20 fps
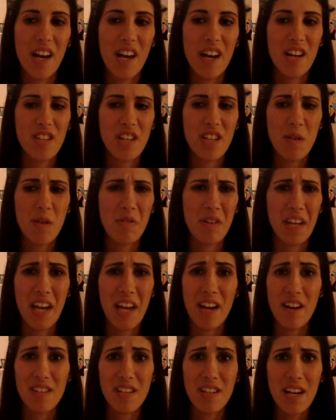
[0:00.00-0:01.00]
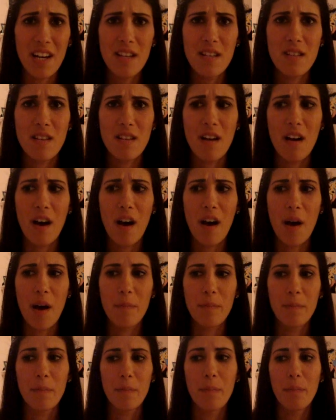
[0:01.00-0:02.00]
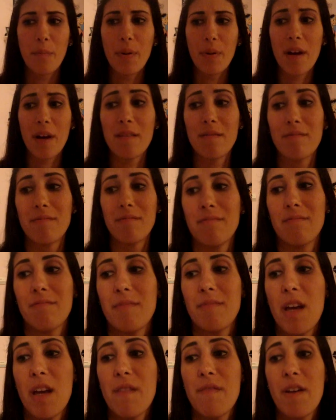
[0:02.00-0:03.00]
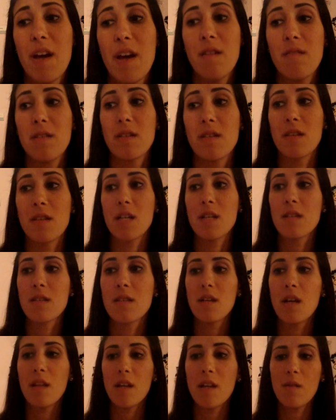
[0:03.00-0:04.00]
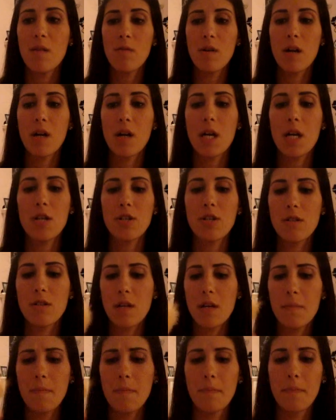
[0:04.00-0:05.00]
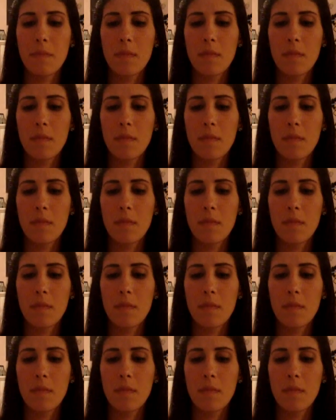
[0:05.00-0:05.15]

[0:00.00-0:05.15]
I just kind of wore like hair ties, but I found this that I wear occasionally,